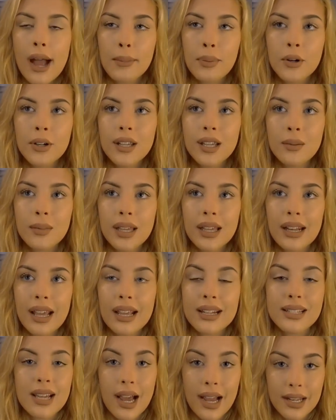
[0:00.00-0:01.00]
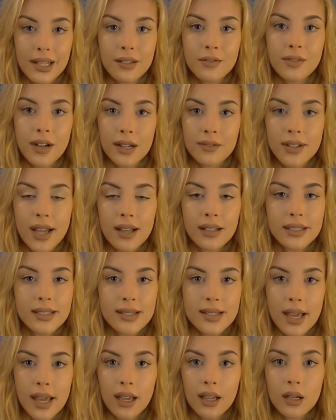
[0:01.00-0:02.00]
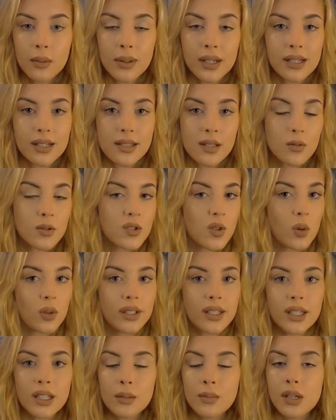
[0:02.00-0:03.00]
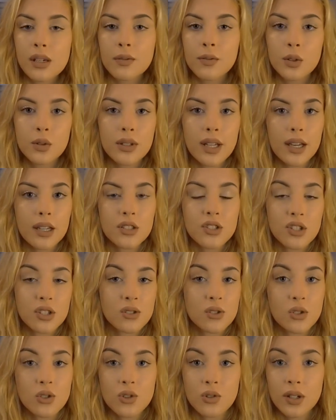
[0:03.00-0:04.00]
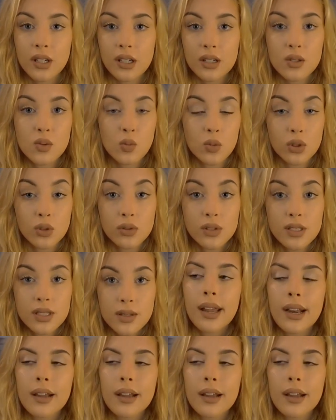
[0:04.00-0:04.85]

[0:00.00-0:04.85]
I put him in a tiny five gallon tank because it was only gonna be a few days just to treat his wounds.